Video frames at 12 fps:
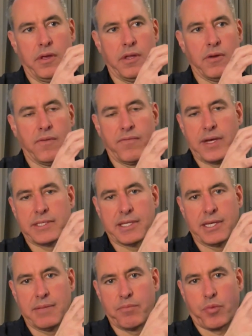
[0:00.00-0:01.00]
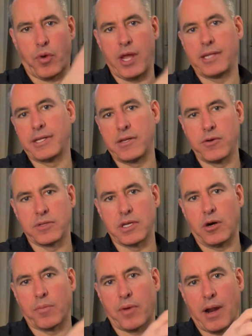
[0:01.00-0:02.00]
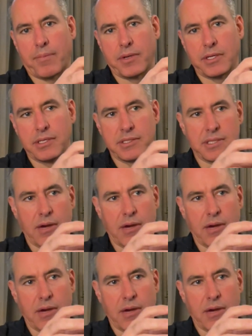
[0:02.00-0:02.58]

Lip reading: investing in branded hotel properties